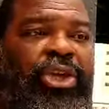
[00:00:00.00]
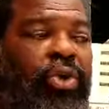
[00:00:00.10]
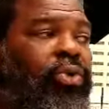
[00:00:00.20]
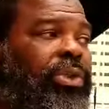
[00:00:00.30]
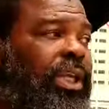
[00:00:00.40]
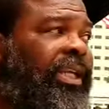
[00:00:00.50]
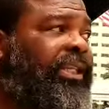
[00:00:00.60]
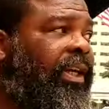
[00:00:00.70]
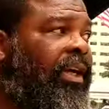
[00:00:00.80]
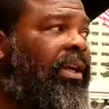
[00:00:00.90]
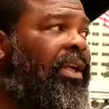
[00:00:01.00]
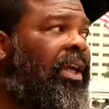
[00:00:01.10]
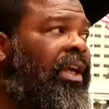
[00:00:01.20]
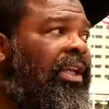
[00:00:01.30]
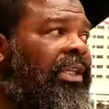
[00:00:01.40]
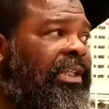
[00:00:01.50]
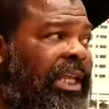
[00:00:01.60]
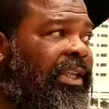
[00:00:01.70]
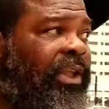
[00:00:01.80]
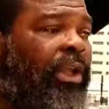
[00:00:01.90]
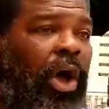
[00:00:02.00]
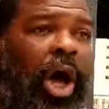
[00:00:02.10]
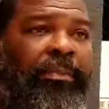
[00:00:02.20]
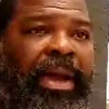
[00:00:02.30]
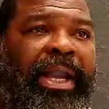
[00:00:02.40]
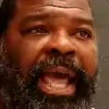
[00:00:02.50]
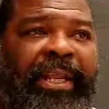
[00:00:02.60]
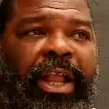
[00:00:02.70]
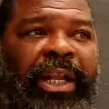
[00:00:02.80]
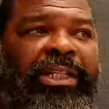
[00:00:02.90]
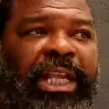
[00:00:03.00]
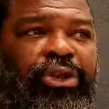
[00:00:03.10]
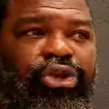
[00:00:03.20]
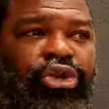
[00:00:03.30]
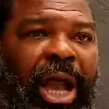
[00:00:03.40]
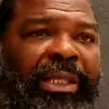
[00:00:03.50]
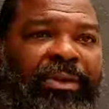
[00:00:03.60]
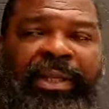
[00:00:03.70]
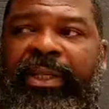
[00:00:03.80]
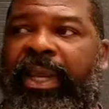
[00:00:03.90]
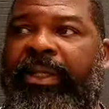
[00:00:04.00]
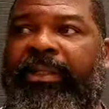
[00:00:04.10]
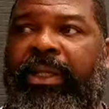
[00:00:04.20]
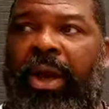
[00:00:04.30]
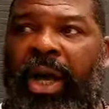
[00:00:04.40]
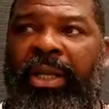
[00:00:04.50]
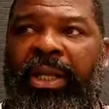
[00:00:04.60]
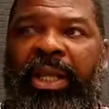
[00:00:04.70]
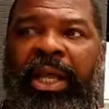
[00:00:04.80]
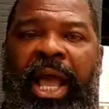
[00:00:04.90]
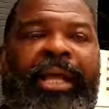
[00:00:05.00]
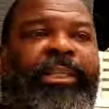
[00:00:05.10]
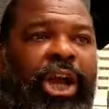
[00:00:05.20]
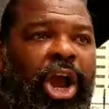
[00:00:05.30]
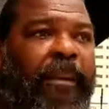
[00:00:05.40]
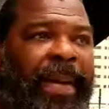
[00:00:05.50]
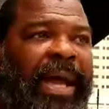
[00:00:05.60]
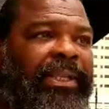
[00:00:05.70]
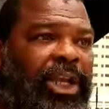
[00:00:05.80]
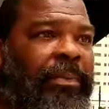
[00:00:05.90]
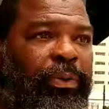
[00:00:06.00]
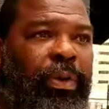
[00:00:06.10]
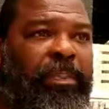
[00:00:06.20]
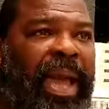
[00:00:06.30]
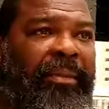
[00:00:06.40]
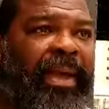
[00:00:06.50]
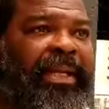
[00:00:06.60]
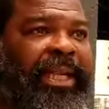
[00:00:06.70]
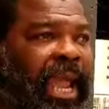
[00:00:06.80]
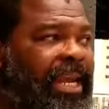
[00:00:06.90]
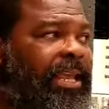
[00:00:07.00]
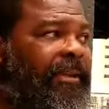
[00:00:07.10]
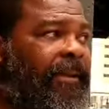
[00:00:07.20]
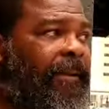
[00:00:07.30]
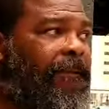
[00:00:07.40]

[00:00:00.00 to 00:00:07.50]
you need to seek the Lord, man. Acknowledge that you transgress against the Lord and turn back to him and repent, man, daily,